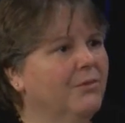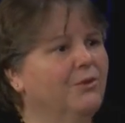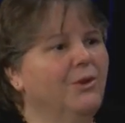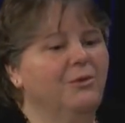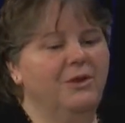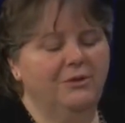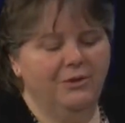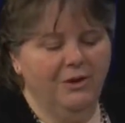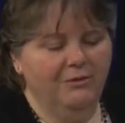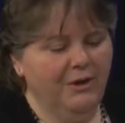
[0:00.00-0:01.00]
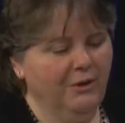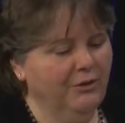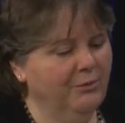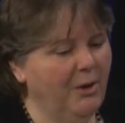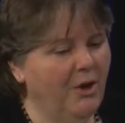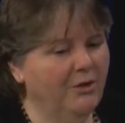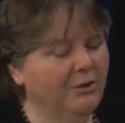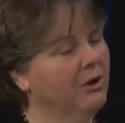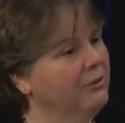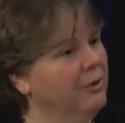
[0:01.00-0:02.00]
So these are very small.
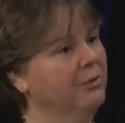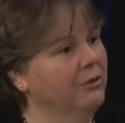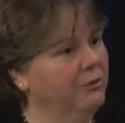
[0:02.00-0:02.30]
They're also the